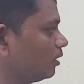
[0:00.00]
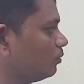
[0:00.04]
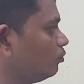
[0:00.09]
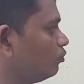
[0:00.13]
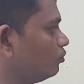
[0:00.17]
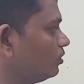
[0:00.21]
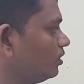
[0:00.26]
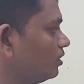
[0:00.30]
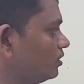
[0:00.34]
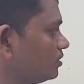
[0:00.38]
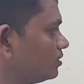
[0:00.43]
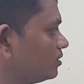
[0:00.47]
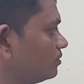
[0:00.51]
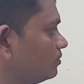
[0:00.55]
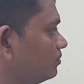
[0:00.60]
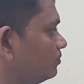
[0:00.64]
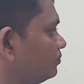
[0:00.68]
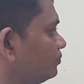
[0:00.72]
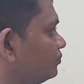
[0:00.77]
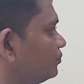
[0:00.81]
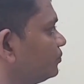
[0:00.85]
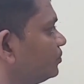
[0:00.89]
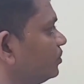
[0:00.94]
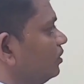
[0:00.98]
about this.
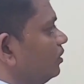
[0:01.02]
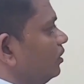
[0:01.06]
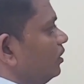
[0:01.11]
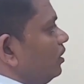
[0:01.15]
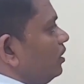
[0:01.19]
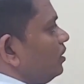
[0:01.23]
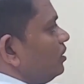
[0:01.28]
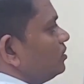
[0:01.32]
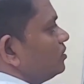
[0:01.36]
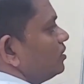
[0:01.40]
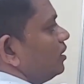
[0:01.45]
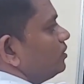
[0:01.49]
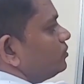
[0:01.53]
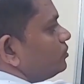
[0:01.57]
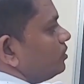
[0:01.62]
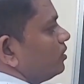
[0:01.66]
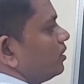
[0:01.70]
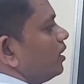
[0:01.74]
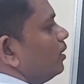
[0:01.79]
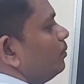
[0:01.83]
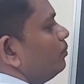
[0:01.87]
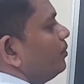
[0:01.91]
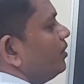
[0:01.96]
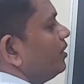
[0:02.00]
It is
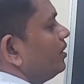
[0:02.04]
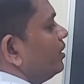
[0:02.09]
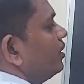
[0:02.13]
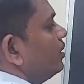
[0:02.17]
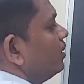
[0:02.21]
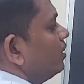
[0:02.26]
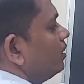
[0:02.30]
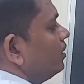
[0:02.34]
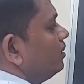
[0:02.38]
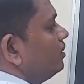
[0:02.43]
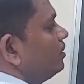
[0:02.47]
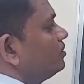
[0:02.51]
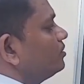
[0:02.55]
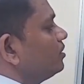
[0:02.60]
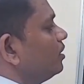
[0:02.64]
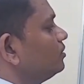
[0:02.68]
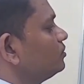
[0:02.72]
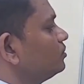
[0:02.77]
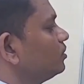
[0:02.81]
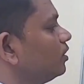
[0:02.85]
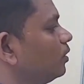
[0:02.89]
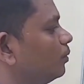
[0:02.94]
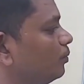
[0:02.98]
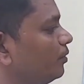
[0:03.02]
also completed. It is
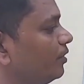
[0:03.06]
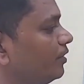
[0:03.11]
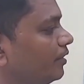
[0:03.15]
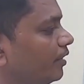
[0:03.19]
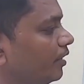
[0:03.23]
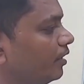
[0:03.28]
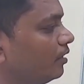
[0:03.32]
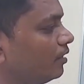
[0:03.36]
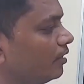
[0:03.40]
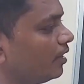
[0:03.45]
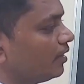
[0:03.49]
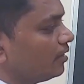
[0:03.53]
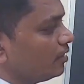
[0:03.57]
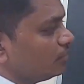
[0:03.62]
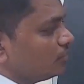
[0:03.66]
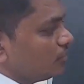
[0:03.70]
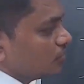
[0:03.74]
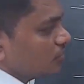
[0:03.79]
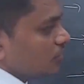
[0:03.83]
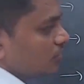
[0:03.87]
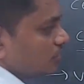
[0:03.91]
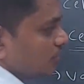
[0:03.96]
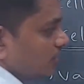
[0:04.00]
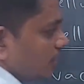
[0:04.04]
also completed. Let us
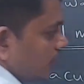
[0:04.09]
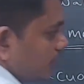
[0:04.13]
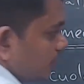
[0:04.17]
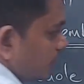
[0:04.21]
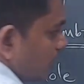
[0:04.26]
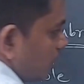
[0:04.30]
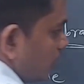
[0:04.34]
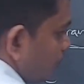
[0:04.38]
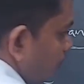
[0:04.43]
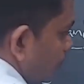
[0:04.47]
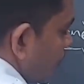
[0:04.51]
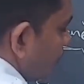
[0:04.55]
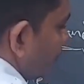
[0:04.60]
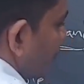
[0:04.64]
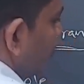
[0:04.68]
discuss cell sap.